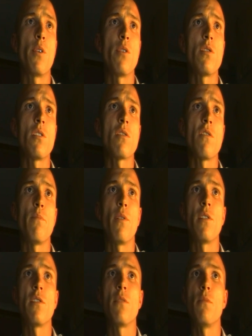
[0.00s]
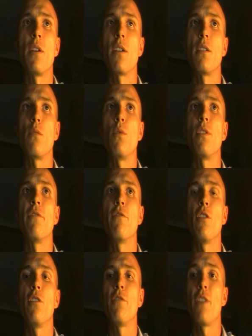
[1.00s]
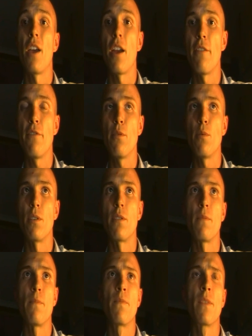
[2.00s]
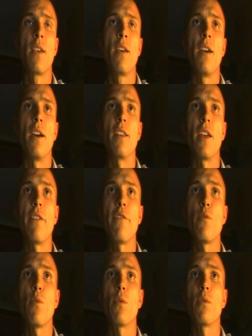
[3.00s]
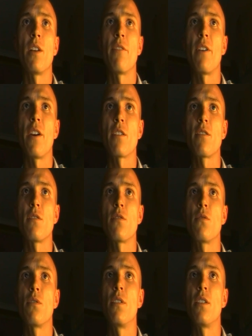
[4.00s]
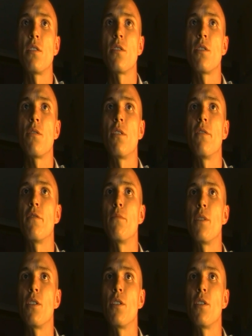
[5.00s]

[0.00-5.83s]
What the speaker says: The process of policy making will involve everyone, and everyone will have access to the necessary